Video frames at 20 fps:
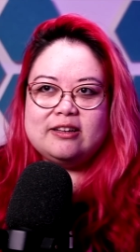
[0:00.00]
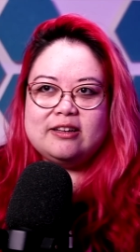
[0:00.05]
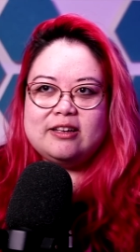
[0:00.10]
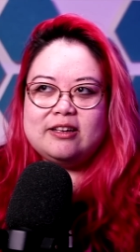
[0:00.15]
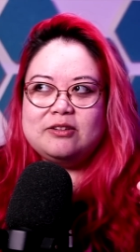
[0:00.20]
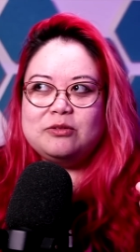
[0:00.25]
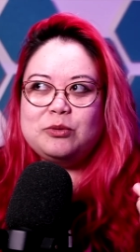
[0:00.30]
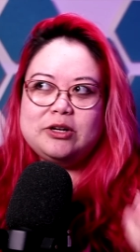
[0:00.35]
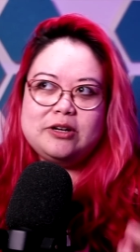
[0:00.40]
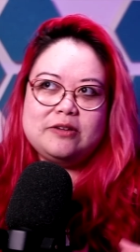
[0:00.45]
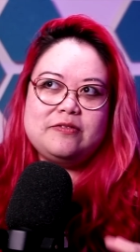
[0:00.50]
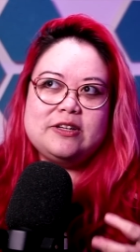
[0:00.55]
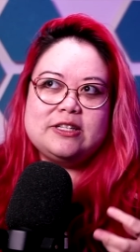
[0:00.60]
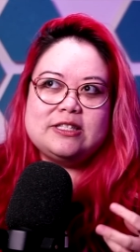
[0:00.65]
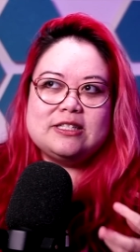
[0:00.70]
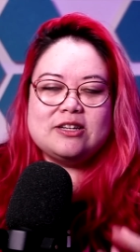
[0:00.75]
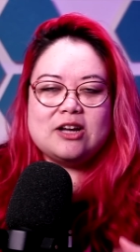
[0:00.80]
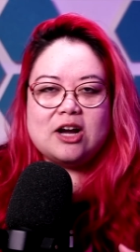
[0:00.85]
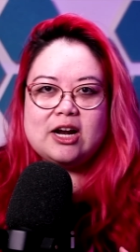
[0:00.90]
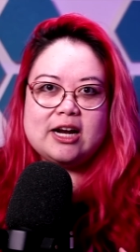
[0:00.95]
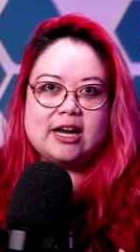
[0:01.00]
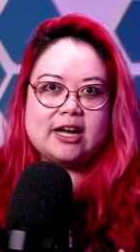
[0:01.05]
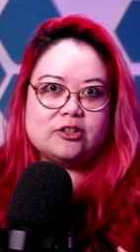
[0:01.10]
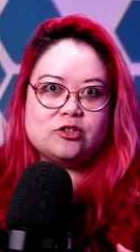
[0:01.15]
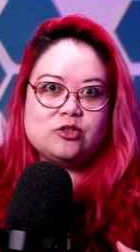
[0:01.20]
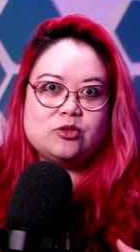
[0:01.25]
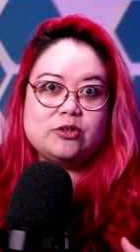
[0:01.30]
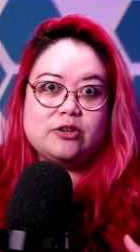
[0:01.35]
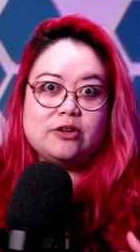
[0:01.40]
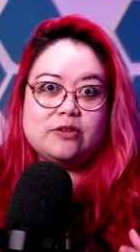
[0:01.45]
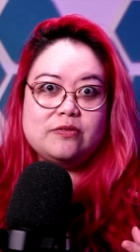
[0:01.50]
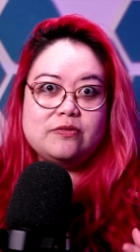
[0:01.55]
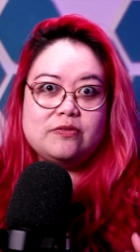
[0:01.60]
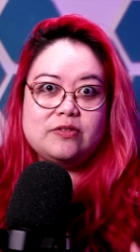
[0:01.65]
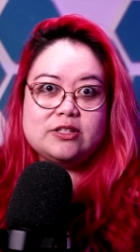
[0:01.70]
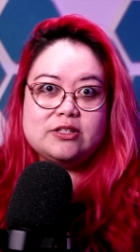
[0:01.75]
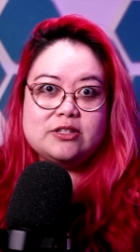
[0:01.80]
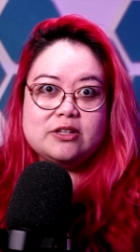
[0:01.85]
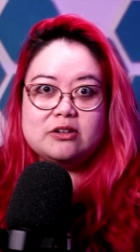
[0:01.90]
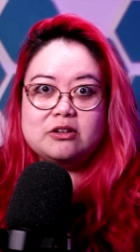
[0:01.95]
what if it's not actually a
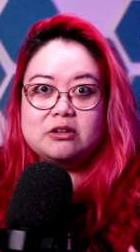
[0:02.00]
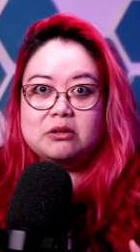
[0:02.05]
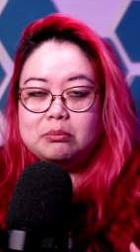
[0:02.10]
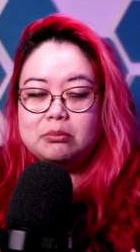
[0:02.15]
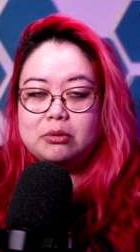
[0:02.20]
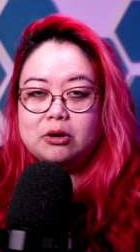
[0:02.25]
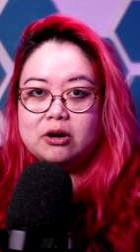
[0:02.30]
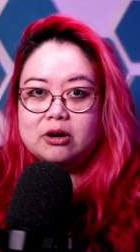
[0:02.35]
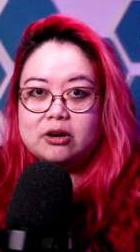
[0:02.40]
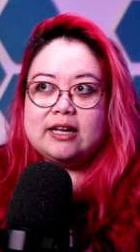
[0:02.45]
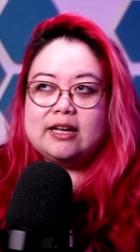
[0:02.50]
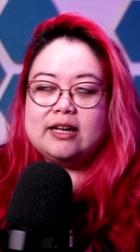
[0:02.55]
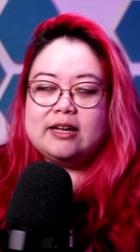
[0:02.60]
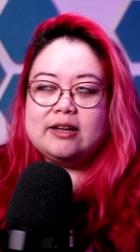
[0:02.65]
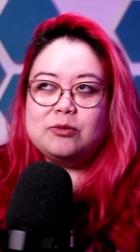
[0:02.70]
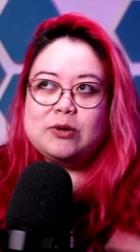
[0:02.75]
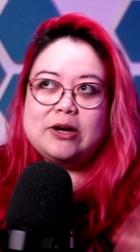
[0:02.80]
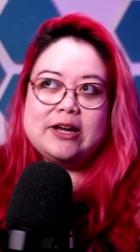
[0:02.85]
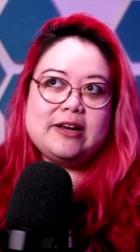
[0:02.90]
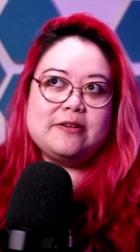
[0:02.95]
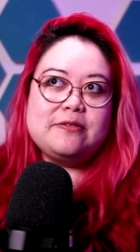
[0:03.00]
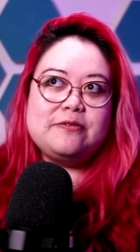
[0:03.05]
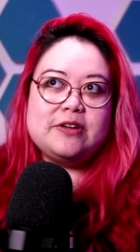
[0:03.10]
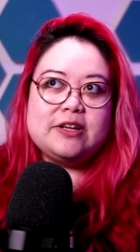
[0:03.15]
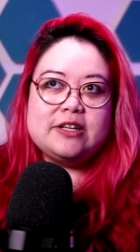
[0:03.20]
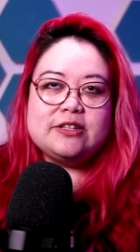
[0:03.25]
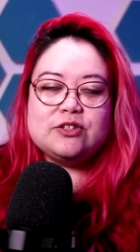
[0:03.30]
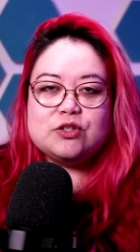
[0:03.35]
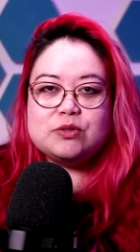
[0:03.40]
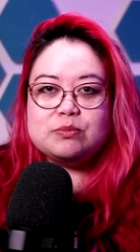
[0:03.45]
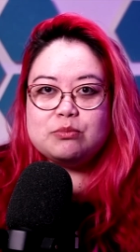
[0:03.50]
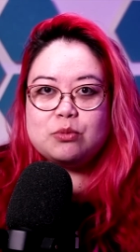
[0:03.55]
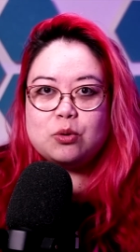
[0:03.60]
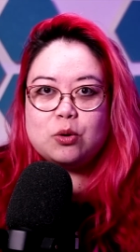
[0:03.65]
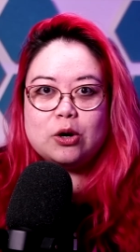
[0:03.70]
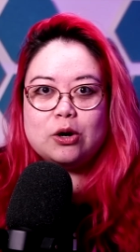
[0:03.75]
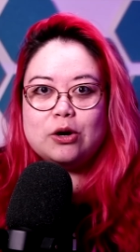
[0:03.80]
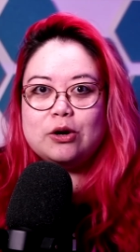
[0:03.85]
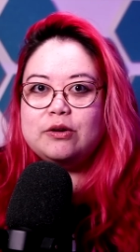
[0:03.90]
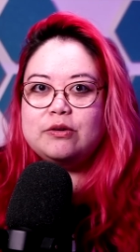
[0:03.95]
physical book? What if it's more
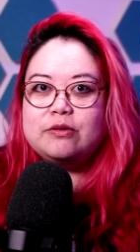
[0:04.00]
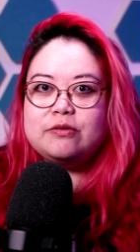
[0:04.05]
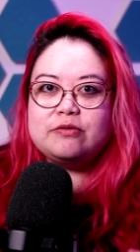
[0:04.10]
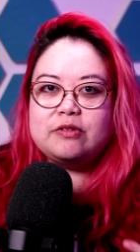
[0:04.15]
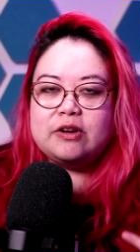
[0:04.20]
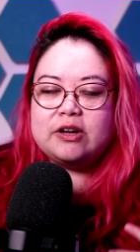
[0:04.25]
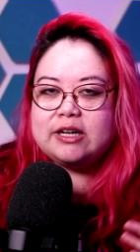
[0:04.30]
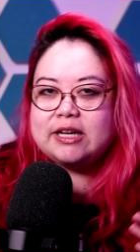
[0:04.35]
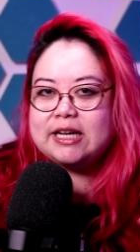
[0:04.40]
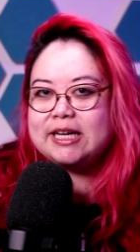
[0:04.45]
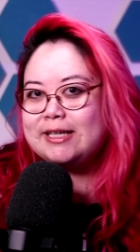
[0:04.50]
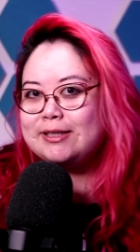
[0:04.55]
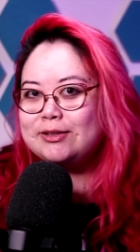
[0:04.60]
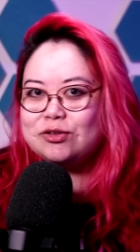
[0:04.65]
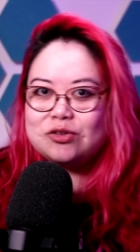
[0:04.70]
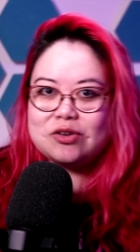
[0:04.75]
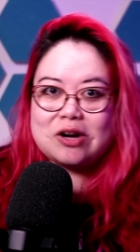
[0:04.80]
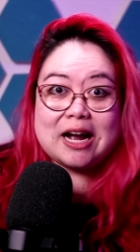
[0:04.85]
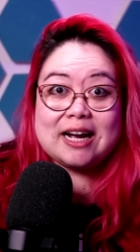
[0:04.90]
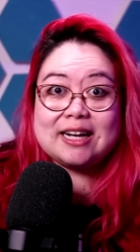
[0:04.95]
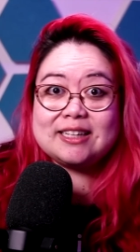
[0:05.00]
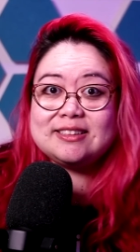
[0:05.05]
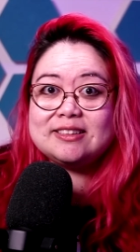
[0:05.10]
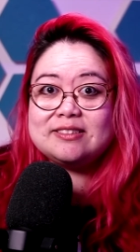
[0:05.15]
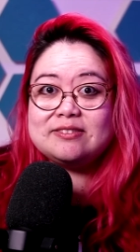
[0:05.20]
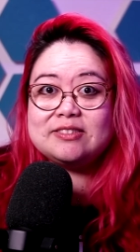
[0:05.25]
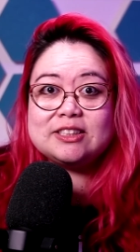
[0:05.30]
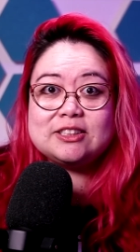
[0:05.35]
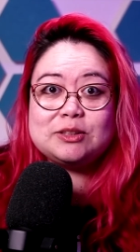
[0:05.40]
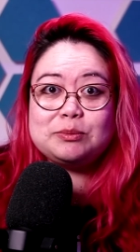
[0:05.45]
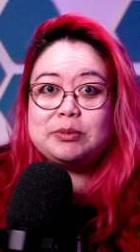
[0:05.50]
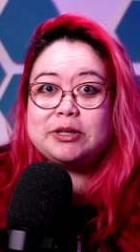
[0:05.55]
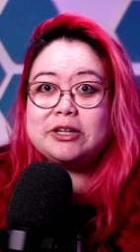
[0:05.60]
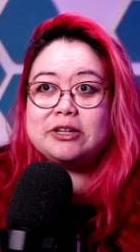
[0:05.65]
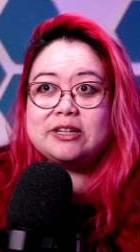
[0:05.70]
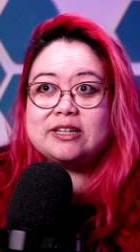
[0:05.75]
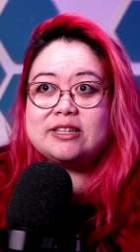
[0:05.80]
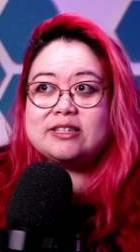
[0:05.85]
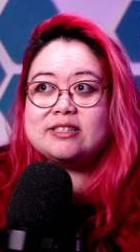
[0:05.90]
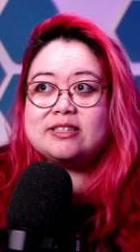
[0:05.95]
of an interactive
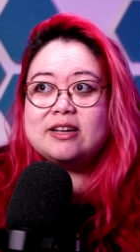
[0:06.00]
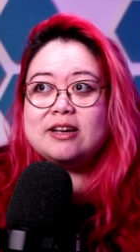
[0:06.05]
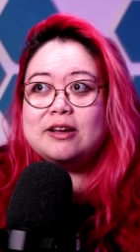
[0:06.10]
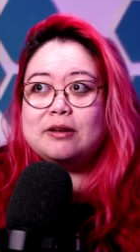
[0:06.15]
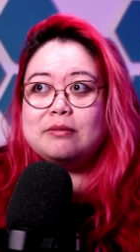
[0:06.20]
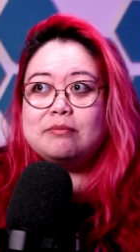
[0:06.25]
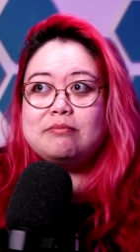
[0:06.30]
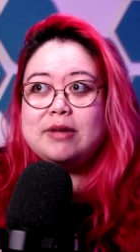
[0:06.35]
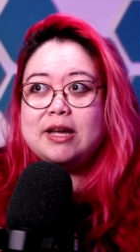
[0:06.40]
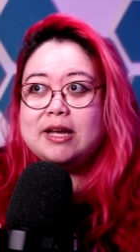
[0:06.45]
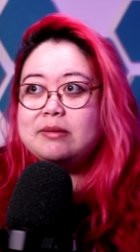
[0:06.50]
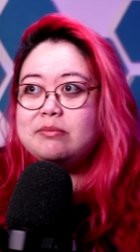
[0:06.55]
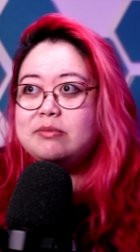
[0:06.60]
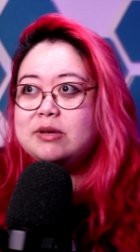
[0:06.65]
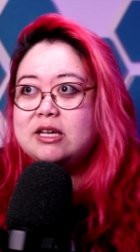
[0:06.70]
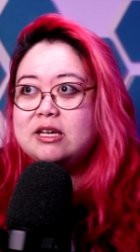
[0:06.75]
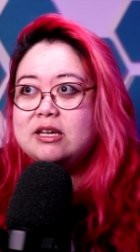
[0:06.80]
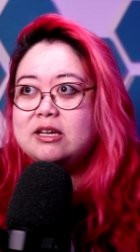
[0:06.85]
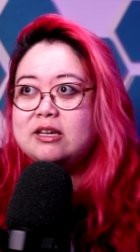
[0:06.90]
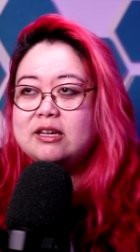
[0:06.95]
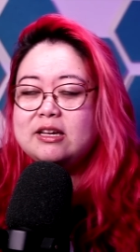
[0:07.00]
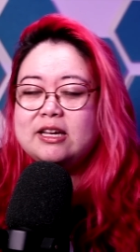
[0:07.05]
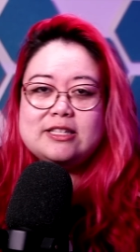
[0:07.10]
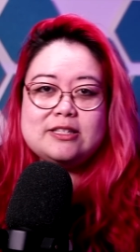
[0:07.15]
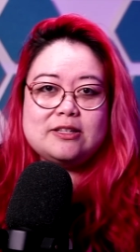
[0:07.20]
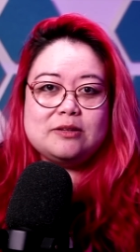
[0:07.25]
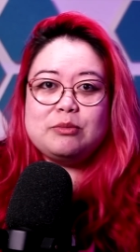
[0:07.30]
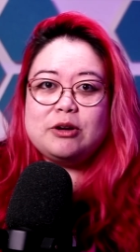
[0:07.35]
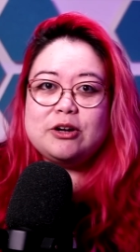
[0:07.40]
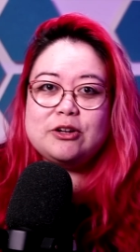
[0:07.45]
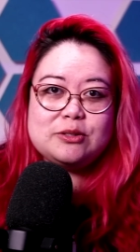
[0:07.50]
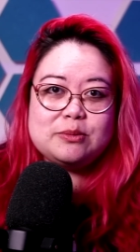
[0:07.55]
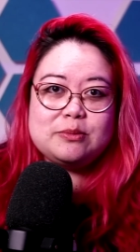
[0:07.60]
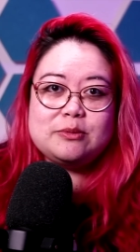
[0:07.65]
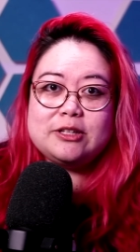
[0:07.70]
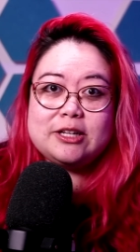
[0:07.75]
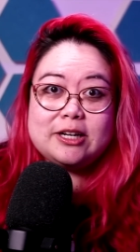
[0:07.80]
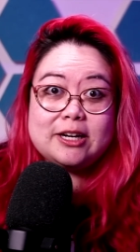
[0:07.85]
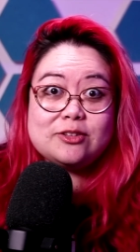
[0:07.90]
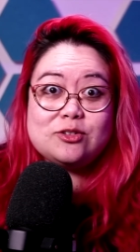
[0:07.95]
experience? Maybe is it possible that
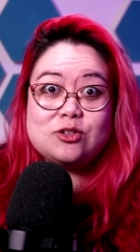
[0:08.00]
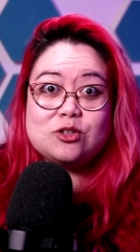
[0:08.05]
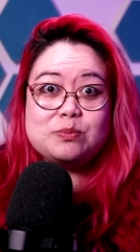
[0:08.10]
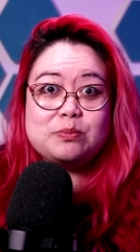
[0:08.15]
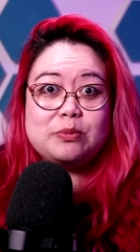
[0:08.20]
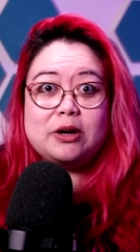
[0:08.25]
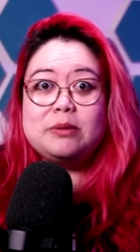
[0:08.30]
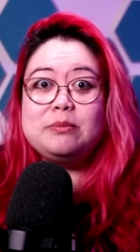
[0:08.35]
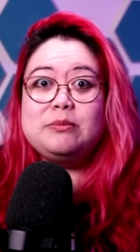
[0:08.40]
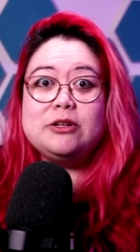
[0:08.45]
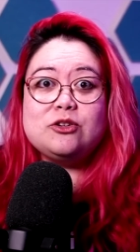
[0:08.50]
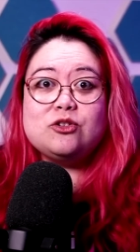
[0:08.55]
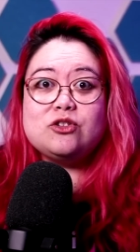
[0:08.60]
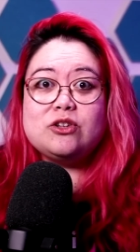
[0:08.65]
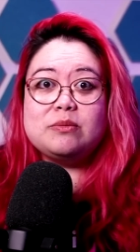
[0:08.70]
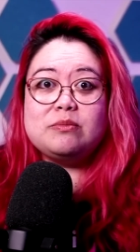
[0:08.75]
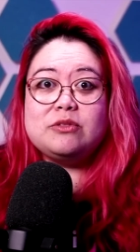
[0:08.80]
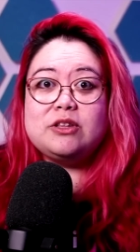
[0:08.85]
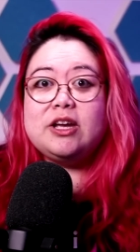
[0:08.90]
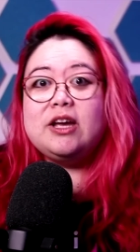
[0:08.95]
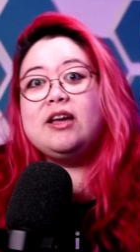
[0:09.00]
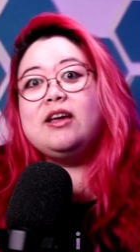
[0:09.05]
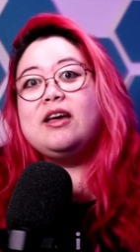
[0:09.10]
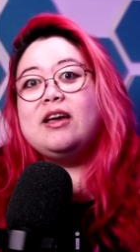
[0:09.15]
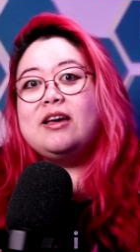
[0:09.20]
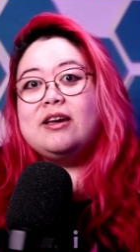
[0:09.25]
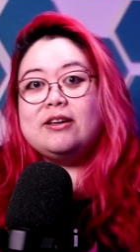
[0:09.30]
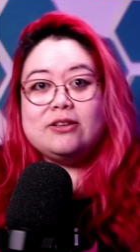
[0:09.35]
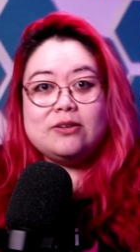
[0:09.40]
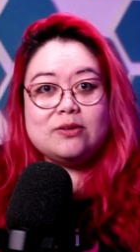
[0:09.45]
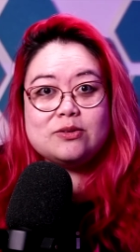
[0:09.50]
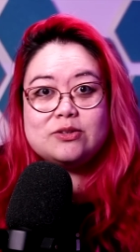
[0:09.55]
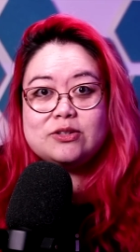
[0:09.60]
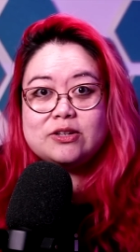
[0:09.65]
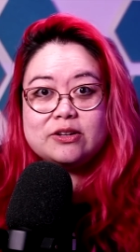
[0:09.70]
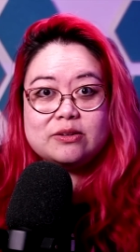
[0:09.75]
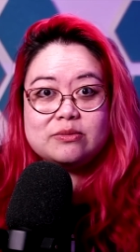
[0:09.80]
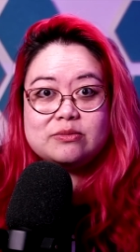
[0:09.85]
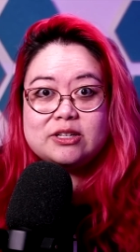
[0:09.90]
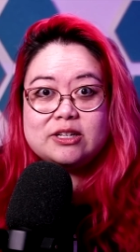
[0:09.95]
I just publish something using
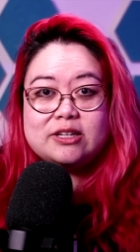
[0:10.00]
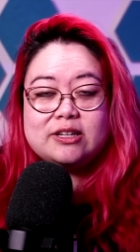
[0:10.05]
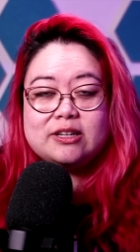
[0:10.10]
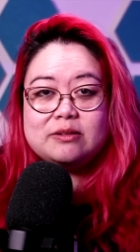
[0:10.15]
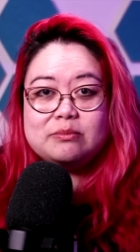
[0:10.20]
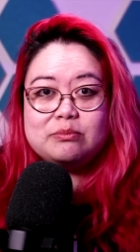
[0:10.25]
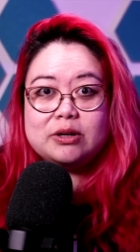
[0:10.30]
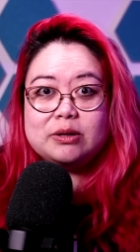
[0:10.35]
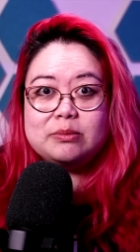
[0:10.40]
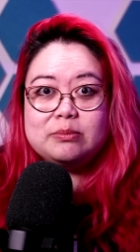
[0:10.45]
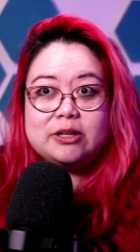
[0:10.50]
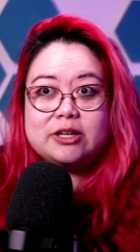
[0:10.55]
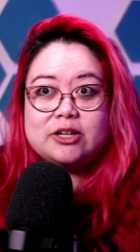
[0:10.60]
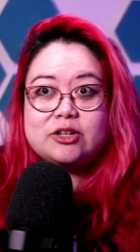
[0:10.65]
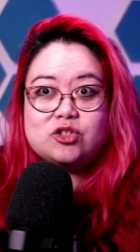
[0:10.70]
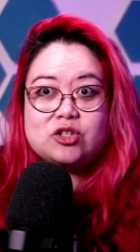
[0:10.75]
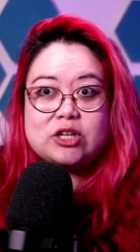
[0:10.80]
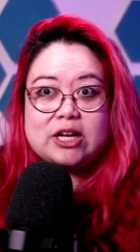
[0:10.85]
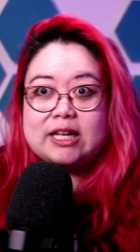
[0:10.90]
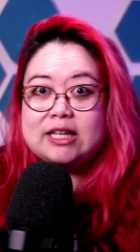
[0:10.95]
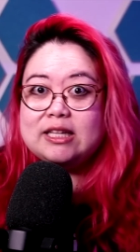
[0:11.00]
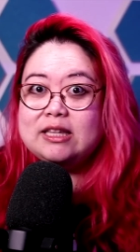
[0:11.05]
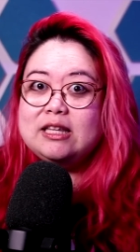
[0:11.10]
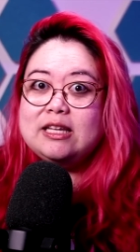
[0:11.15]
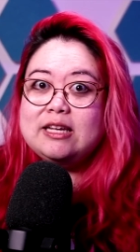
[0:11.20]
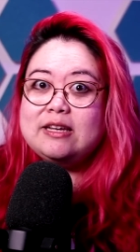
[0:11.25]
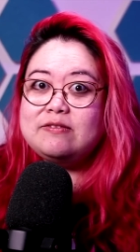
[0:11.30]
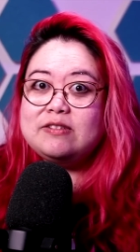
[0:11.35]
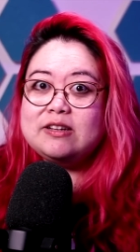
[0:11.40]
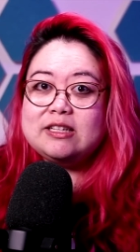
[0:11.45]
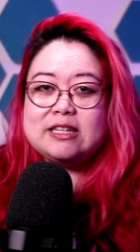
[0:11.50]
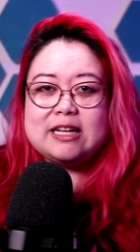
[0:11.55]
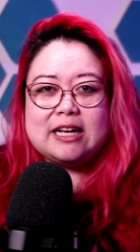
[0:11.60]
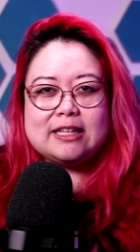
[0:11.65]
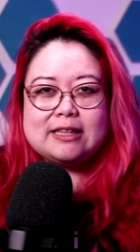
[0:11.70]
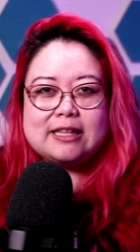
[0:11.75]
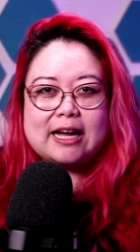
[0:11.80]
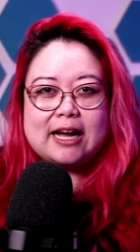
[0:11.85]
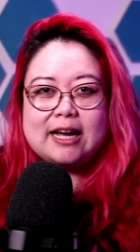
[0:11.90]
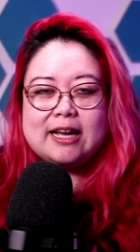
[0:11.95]
Obsidian Publish and leave it at
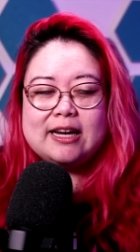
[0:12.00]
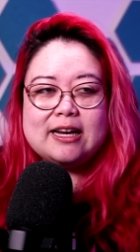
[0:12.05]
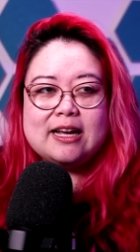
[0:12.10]
that?